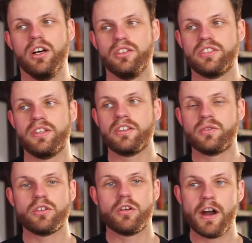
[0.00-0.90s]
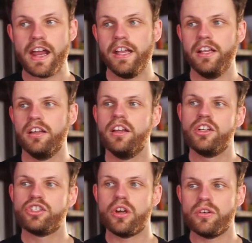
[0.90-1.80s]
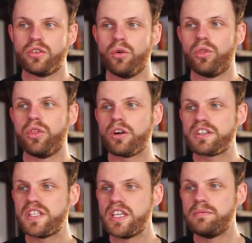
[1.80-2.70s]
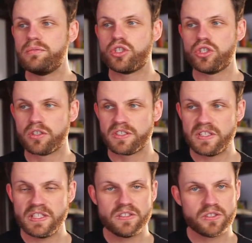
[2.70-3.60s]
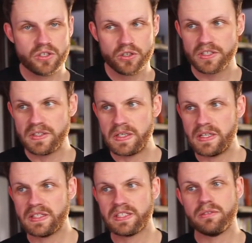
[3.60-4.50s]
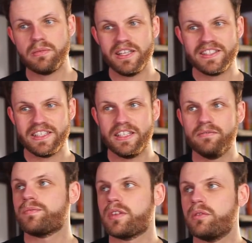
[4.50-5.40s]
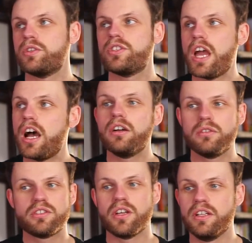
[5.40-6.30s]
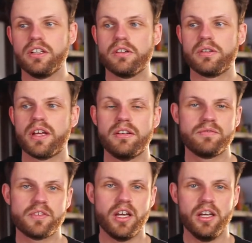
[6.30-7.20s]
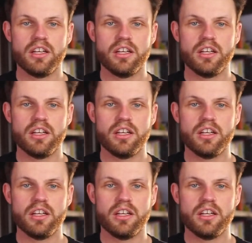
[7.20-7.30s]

On to the next one. Grey shows authority, maturity, security and stability, which yeah, I would totally agree with that.